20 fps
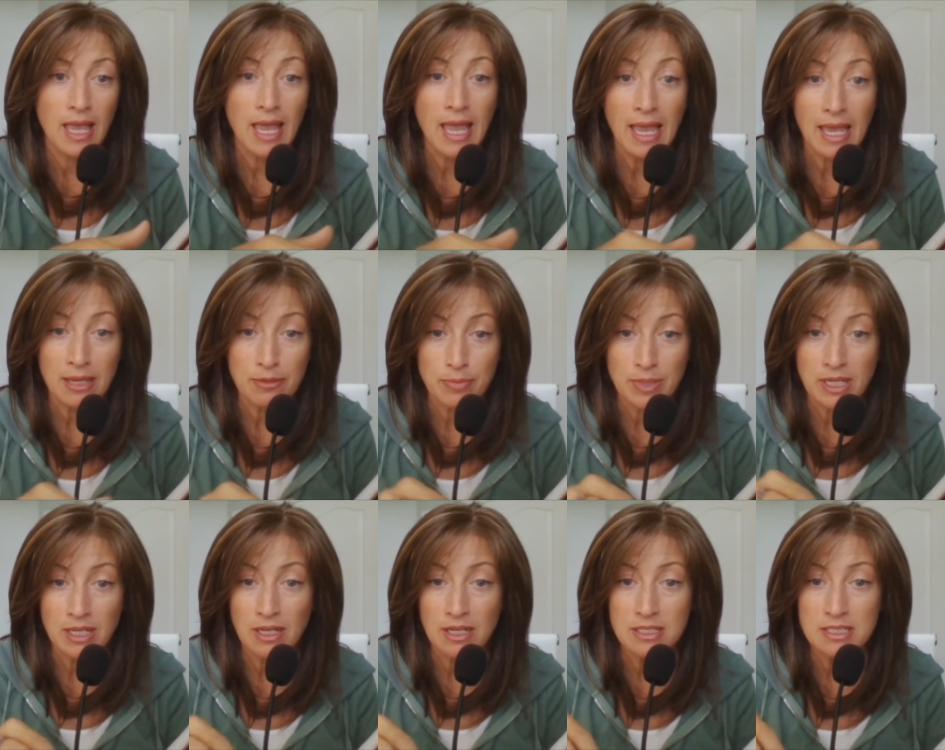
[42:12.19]
And
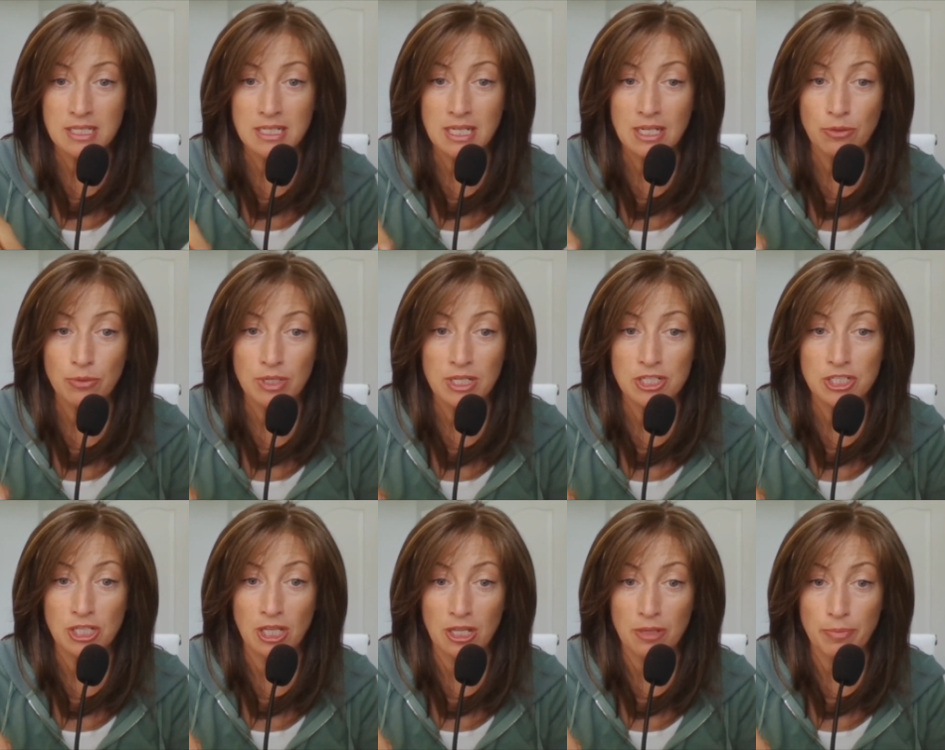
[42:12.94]
because iniquity
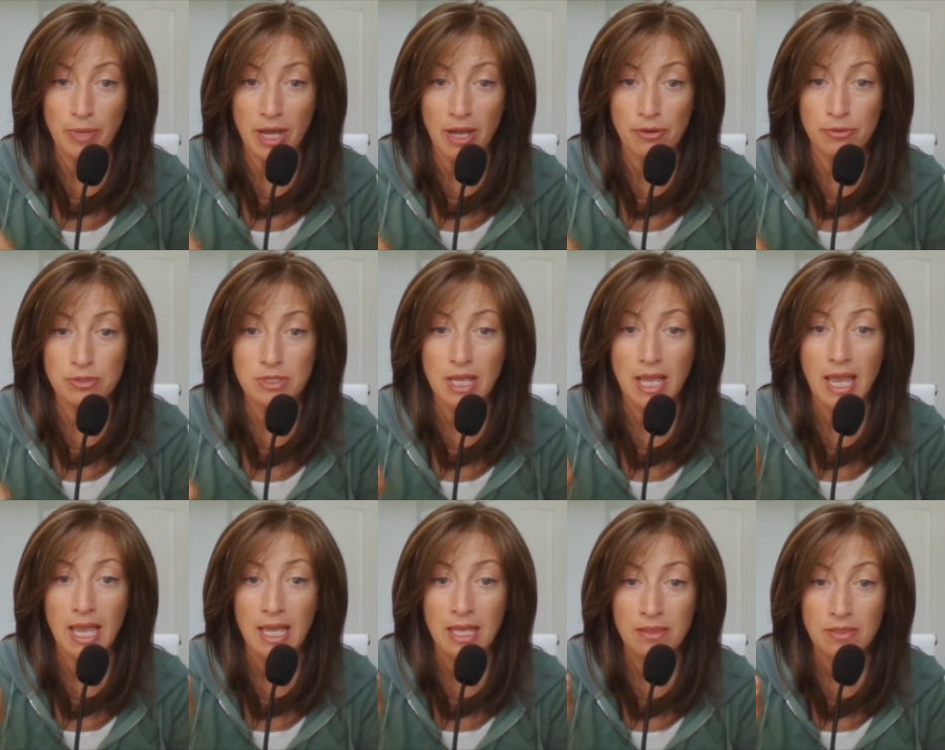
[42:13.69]
shall abound,
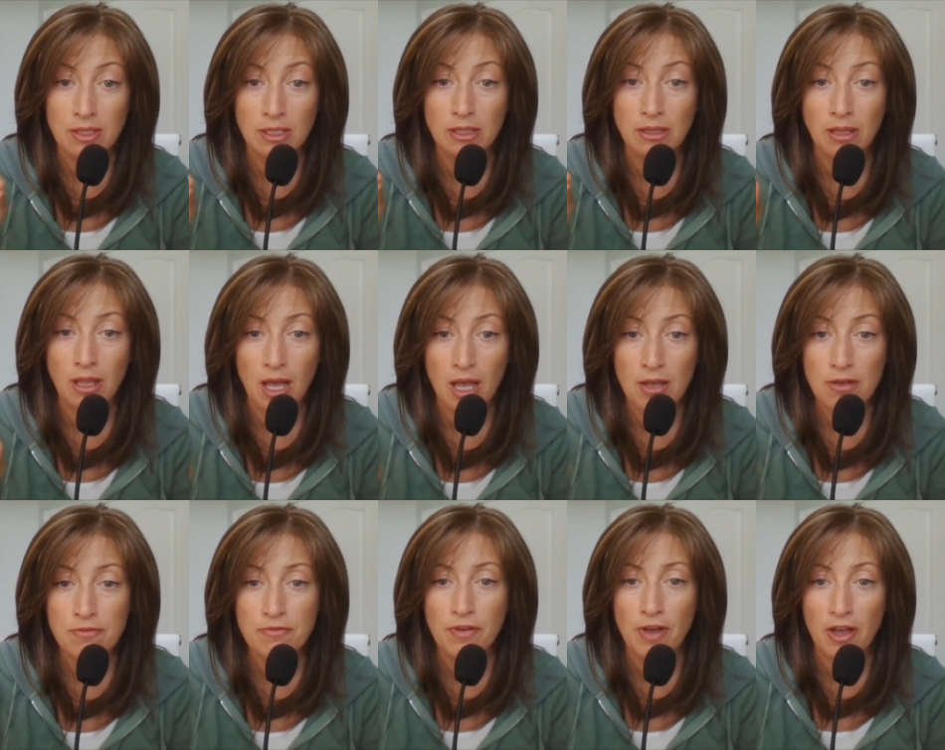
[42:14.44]
and the
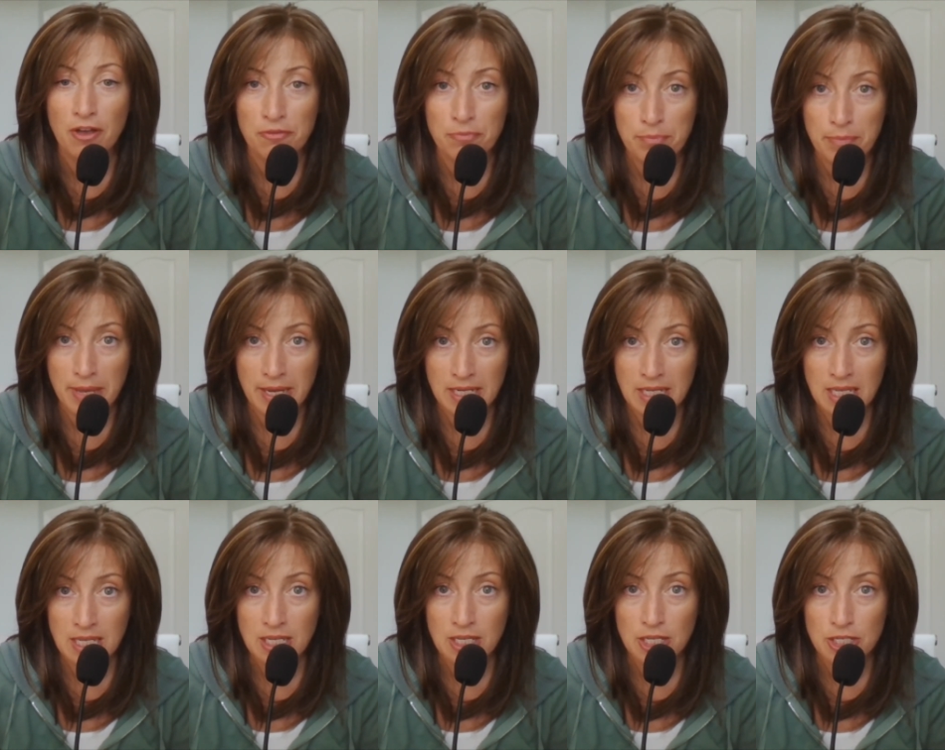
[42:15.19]
love of
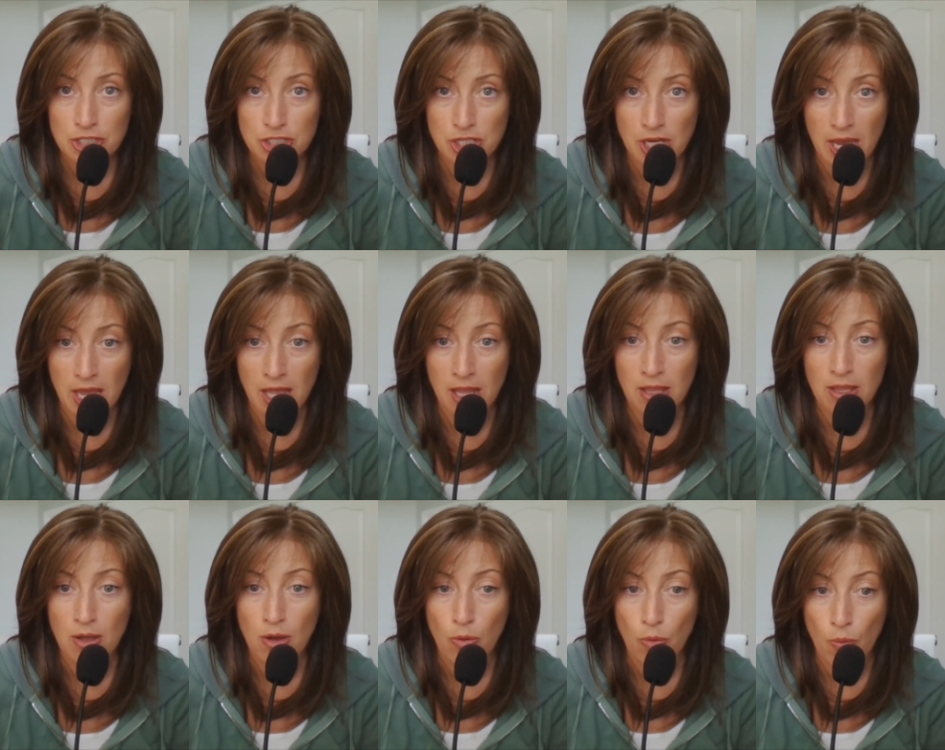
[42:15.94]
many
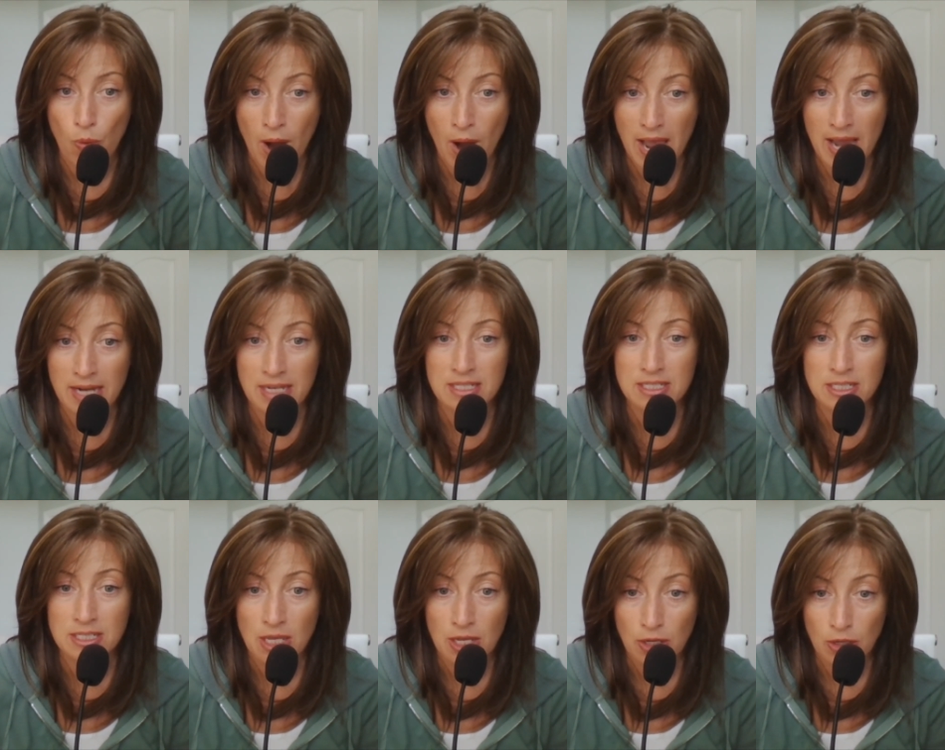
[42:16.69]
shall
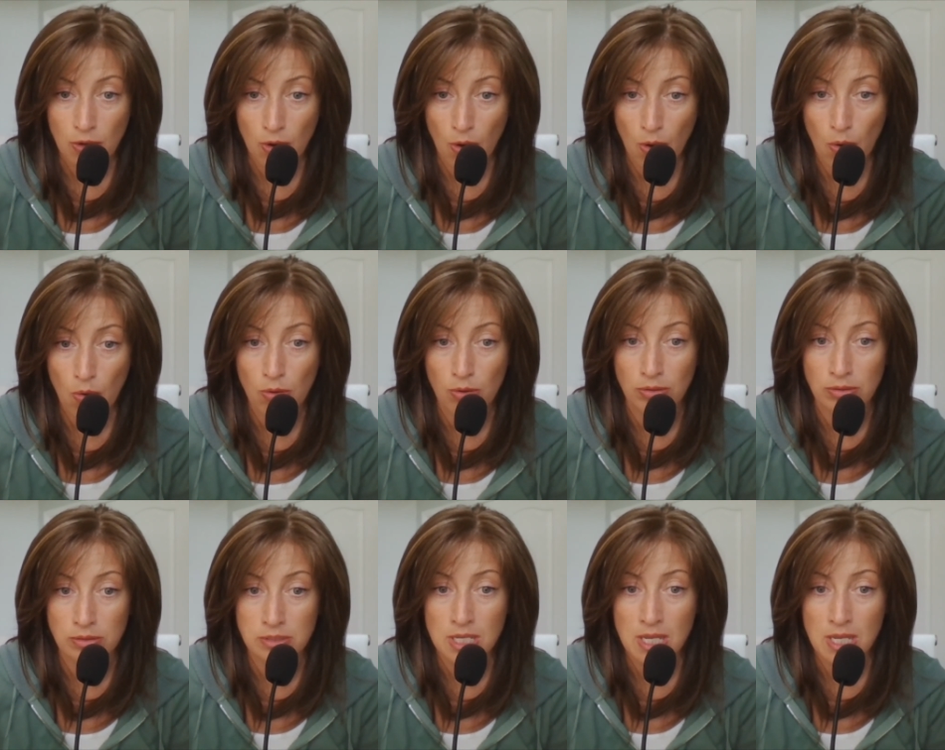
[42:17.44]
wax cold.